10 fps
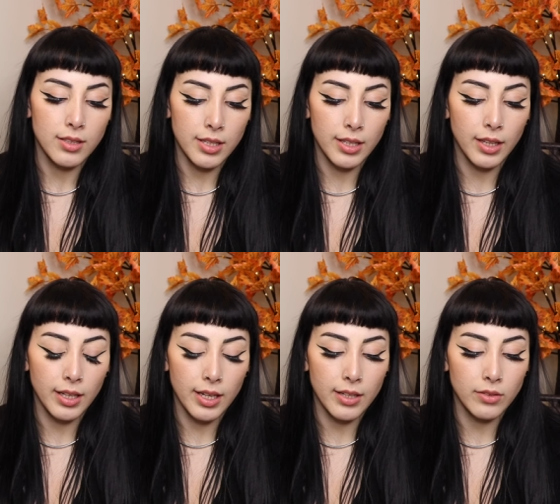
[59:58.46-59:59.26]
tea
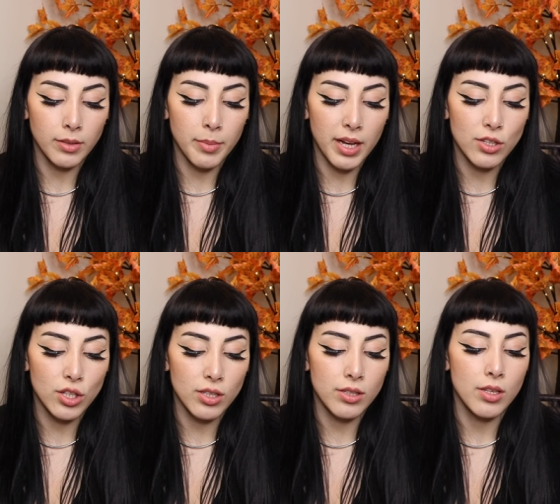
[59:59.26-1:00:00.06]
light candle and
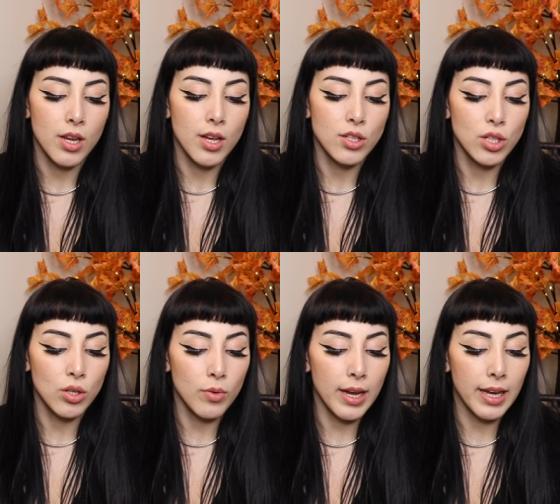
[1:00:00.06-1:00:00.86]
matches,
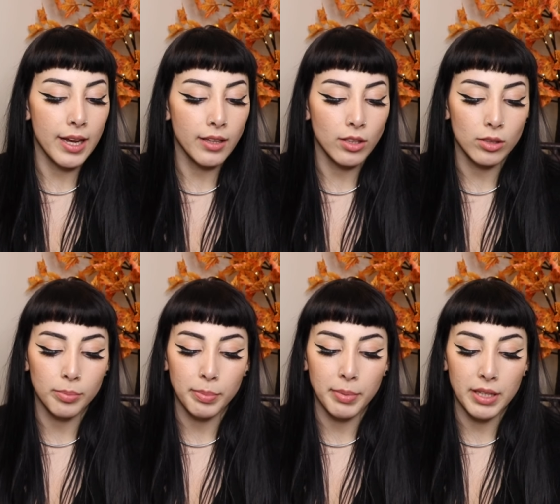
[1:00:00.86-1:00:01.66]
two antler
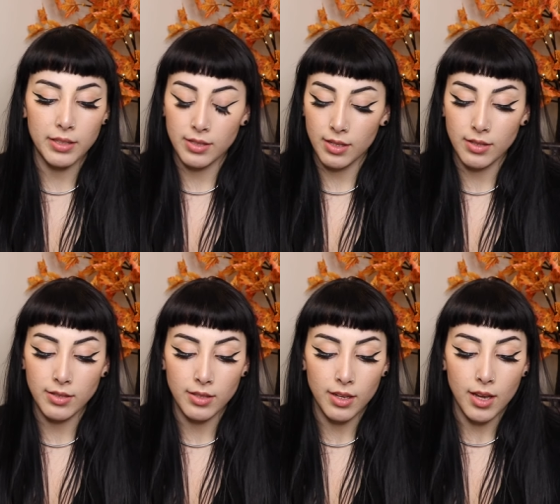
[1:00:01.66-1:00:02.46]

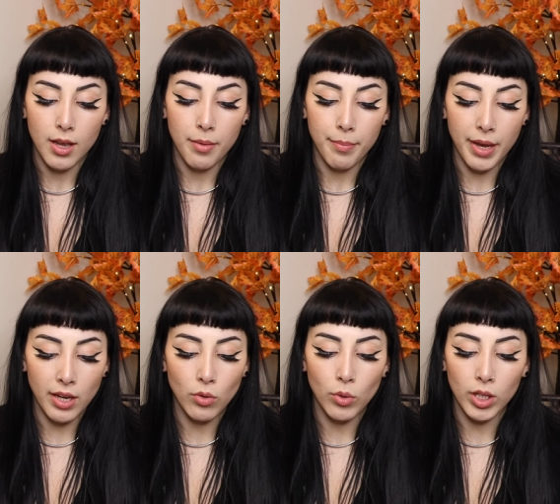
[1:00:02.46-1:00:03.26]
pieces,
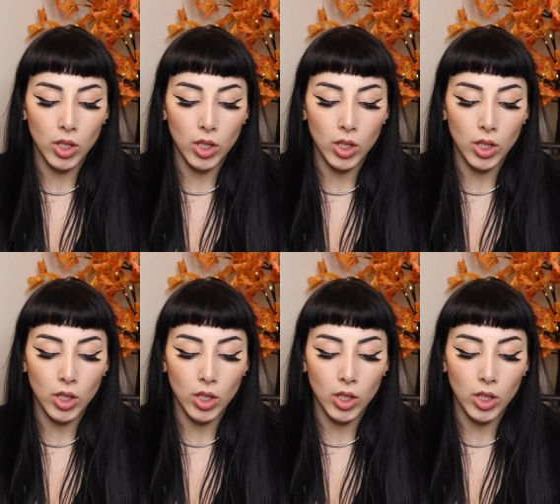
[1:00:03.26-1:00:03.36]
pen or a